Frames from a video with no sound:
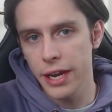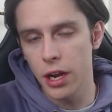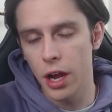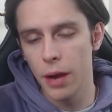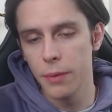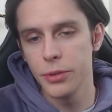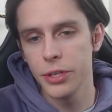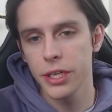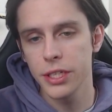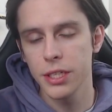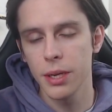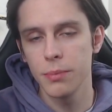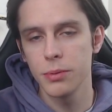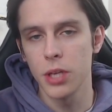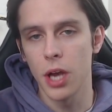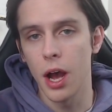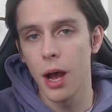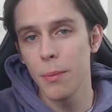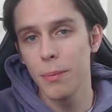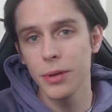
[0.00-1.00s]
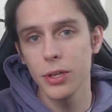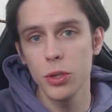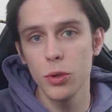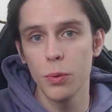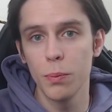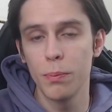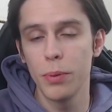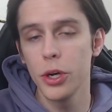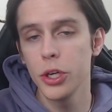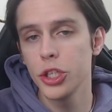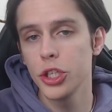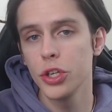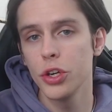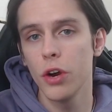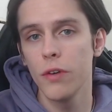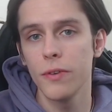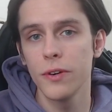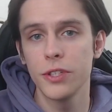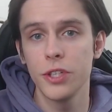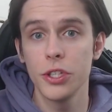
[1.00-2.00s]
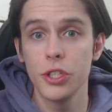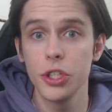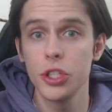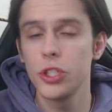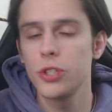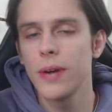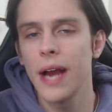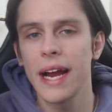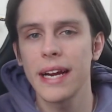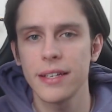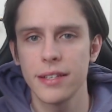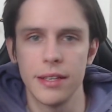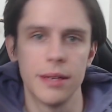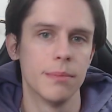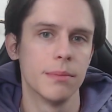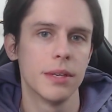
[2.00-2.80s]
object up top and you push it over to distract them,